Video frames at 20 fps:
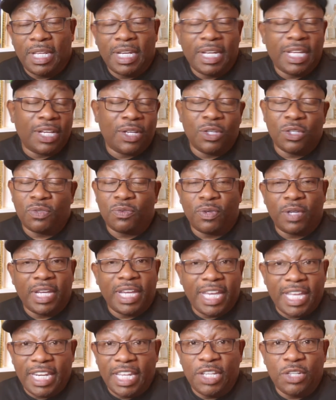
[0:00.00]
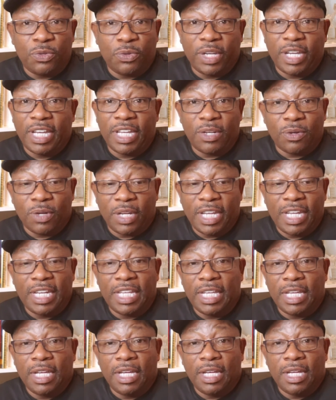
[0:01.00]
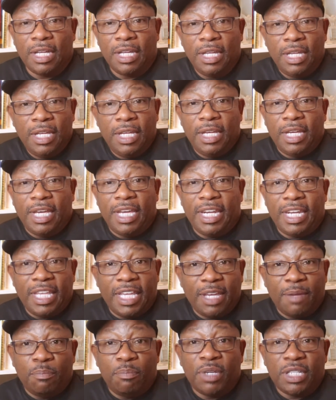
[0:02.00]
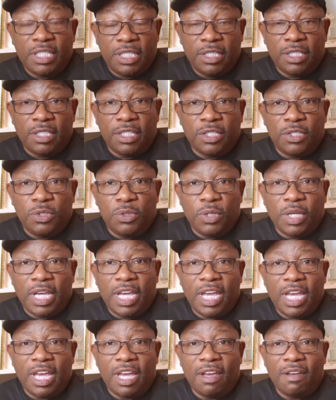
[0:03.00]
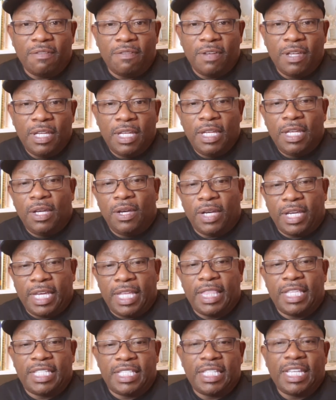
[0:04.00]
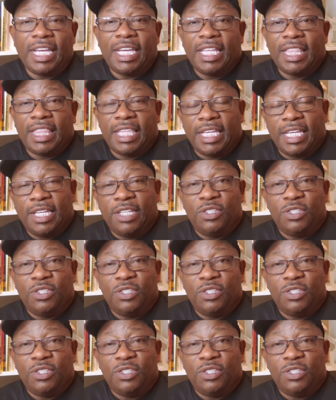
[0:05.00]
And that goes for any trade or any ambitions that you have. Okay, the second thing is